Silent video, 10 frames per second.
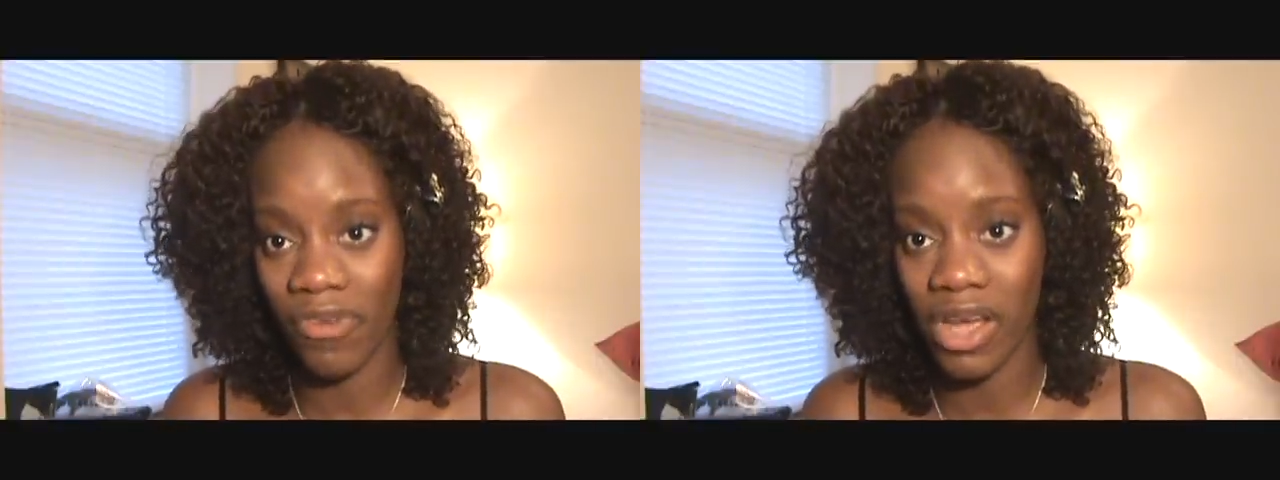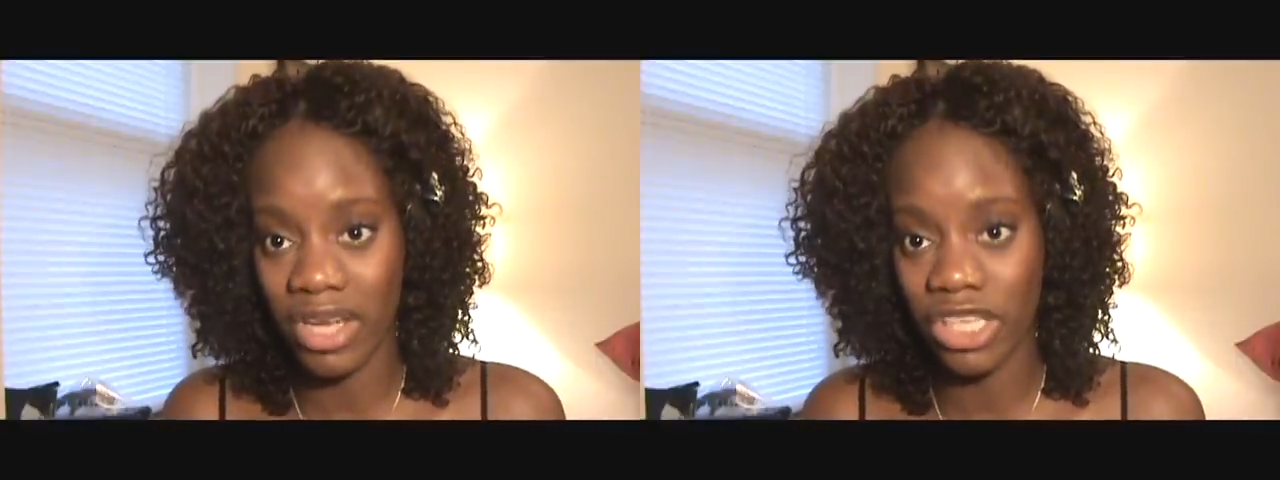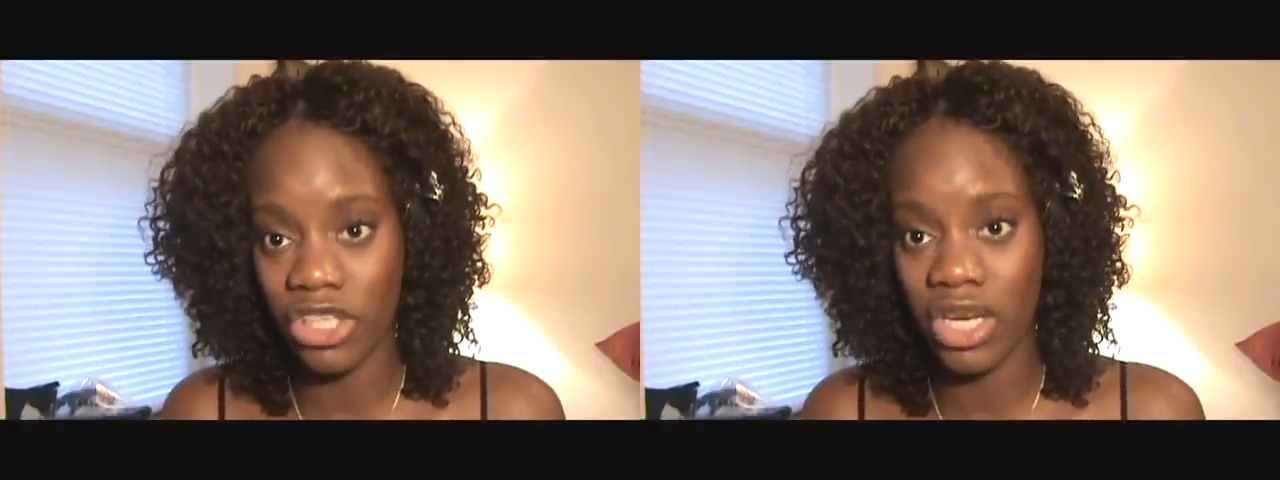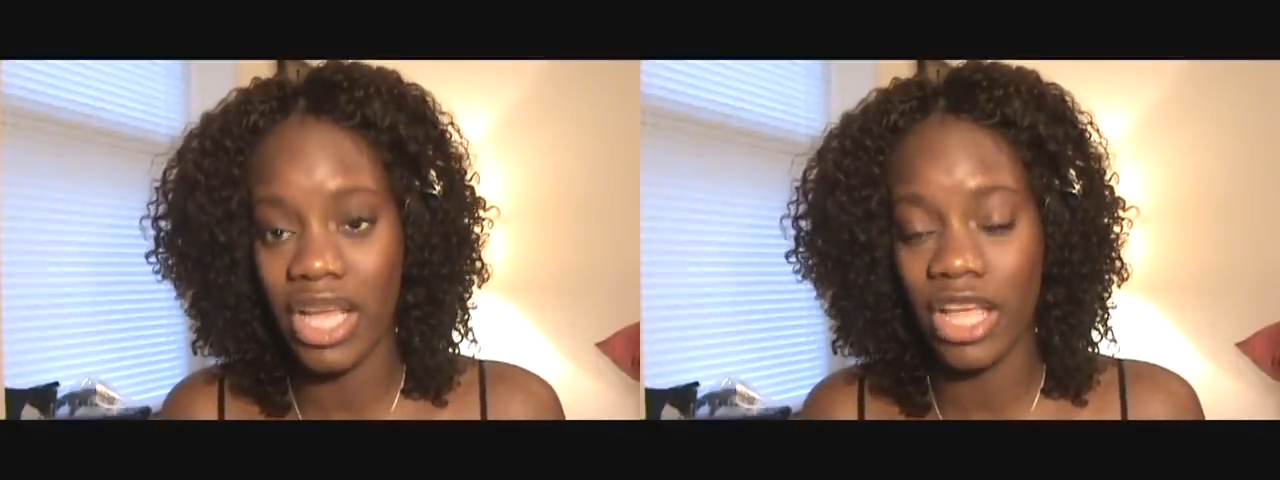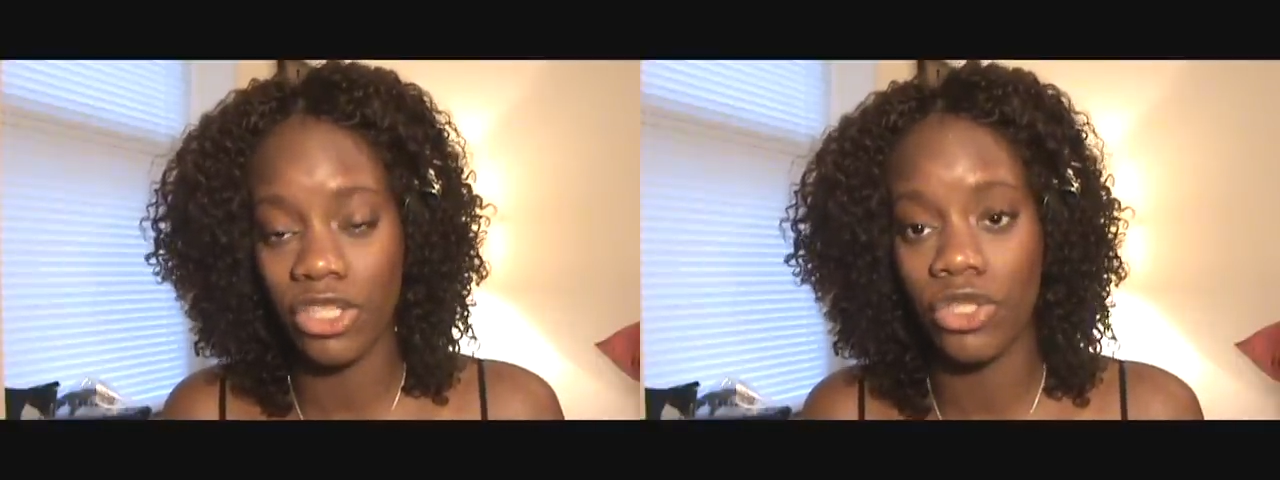foundation
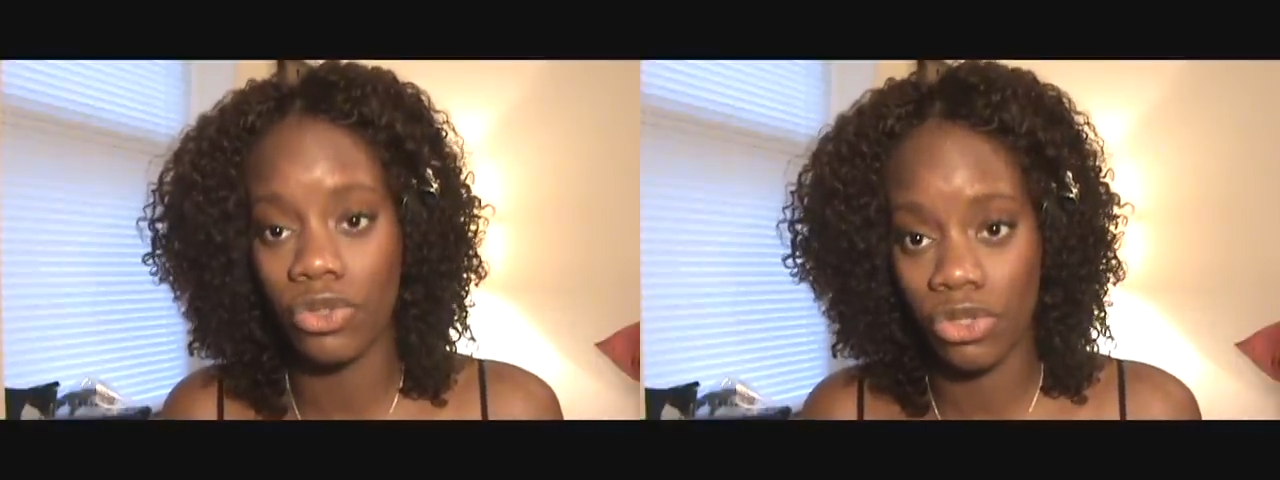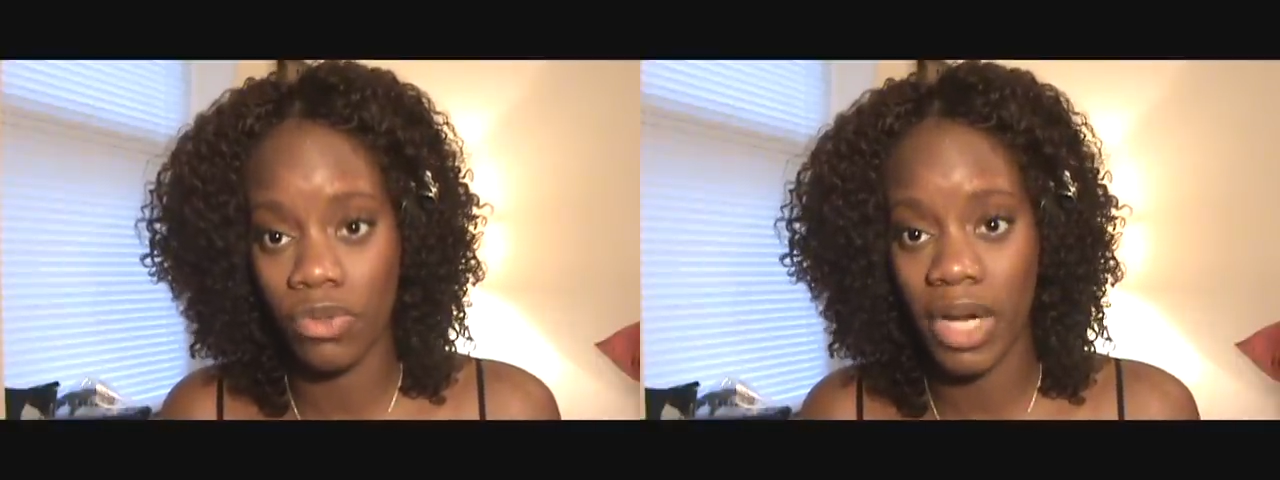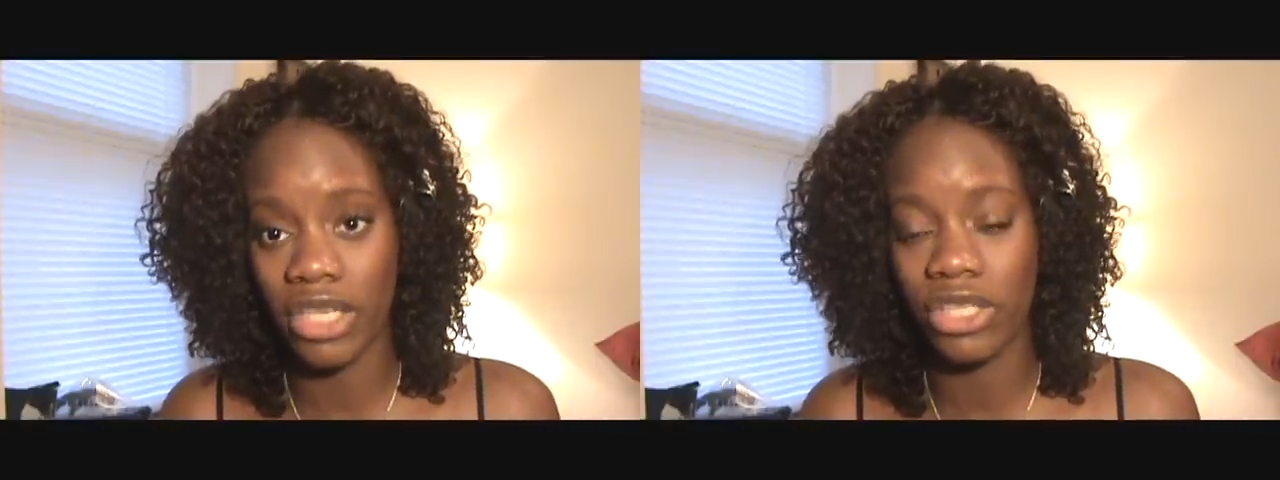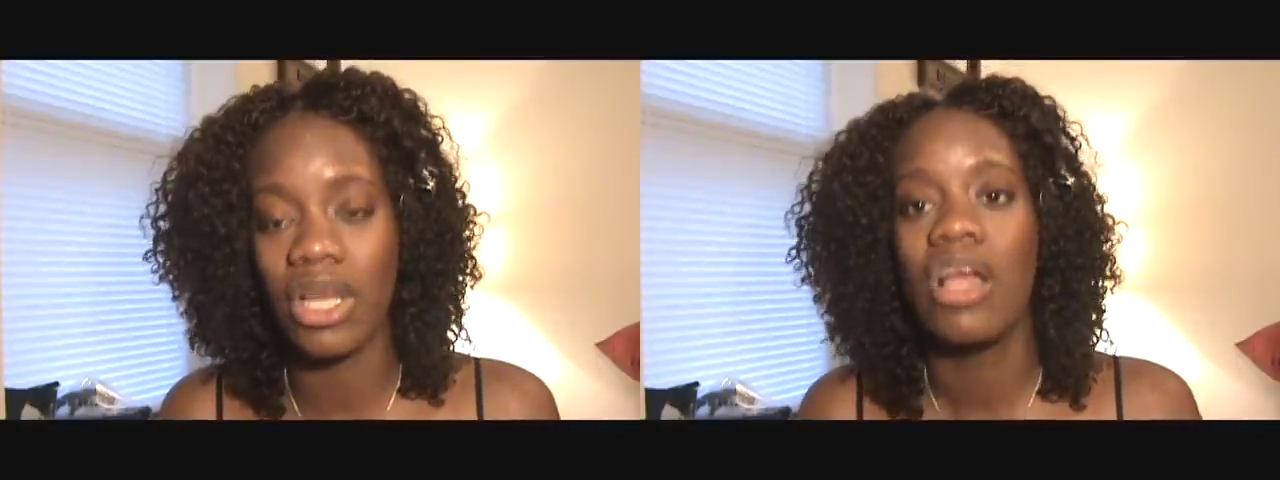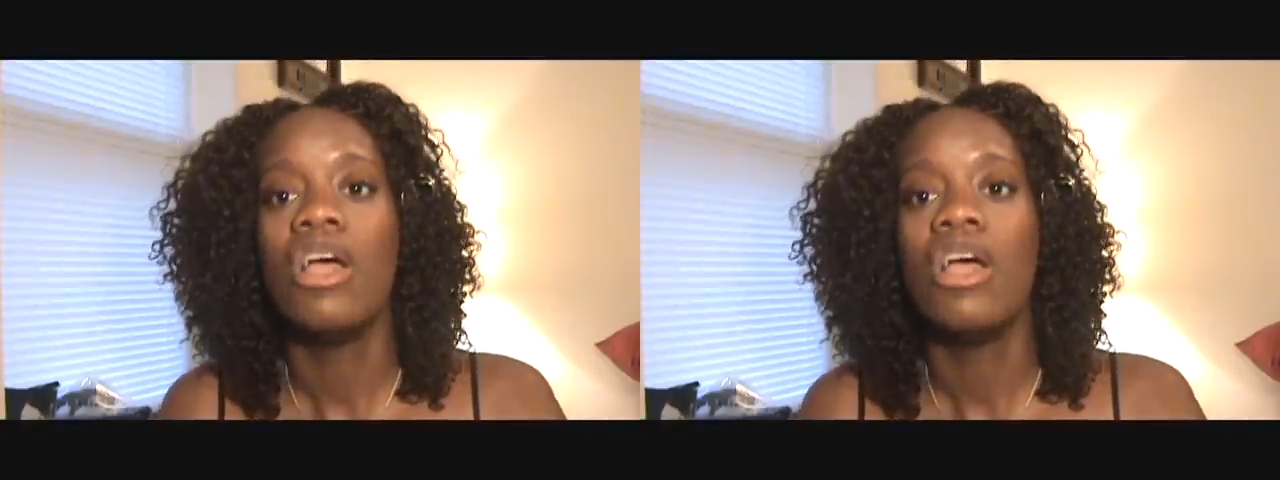in case you use too much.